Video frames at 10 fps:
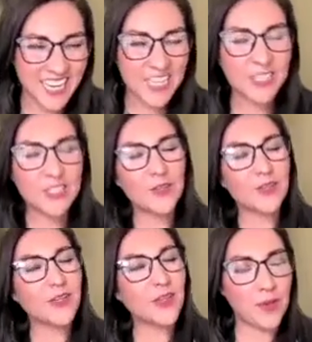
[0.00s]
So,
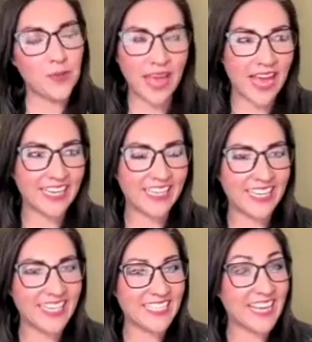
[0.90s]
Club Caddie
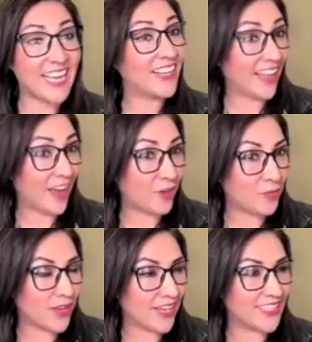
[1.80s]
is a
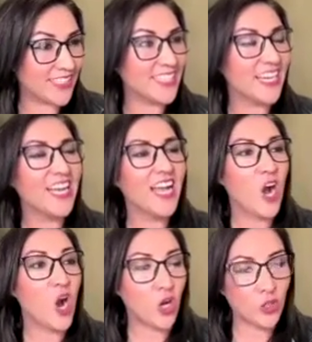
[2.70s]
cloud-based
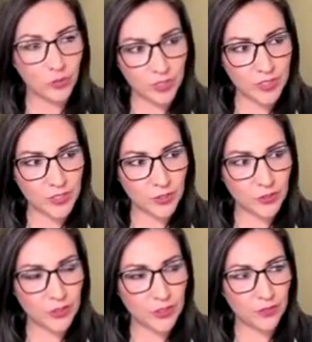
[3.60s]
all-in-one
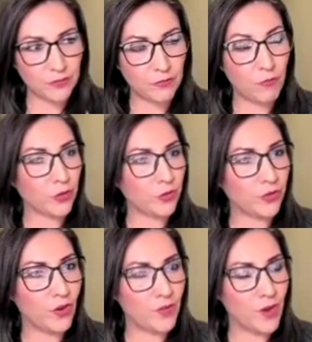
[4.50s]
solution for your
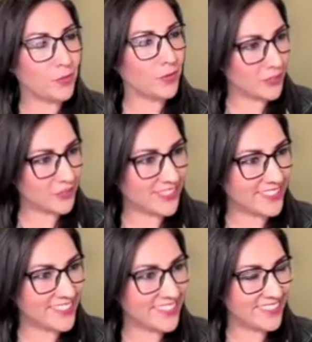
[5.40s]
golf
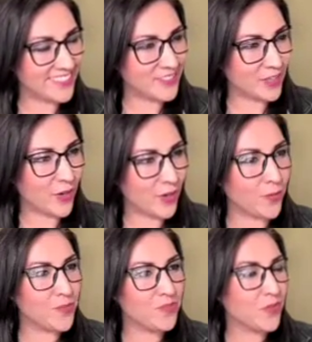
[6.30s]
operations.
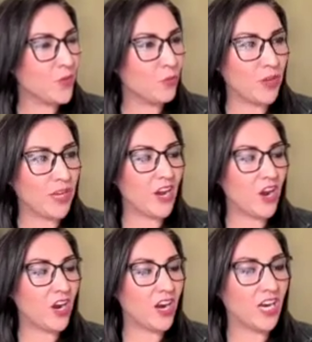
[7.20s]
So, we
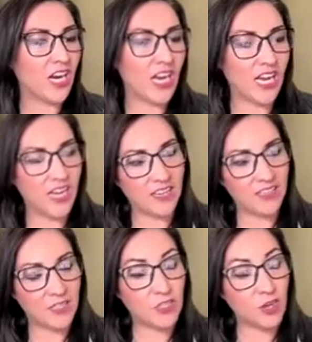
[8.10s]
are
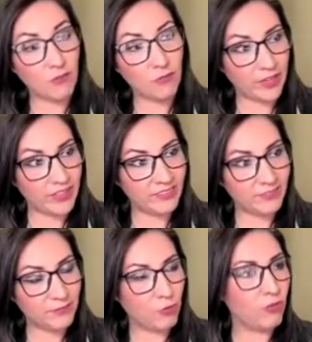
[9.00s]
a software
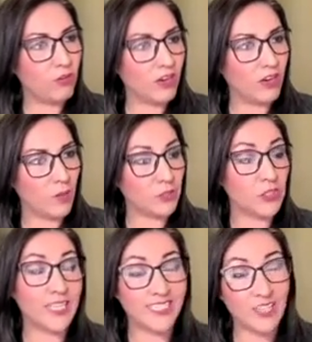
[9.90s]
for operations
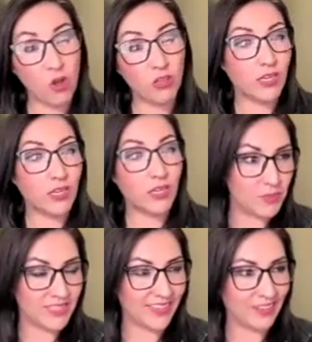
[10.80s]
that is
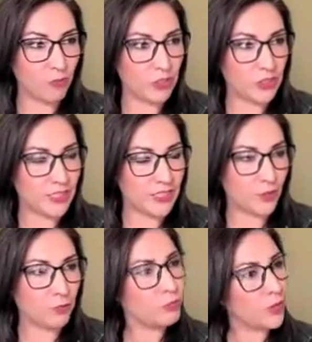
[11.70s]
all-encompassing, which is
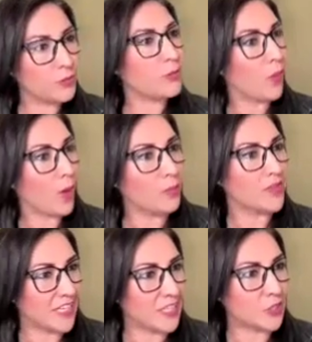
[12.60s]
a really big problem in
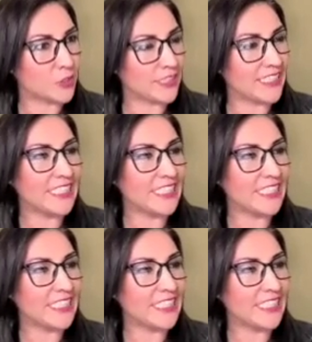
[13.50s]
the industry.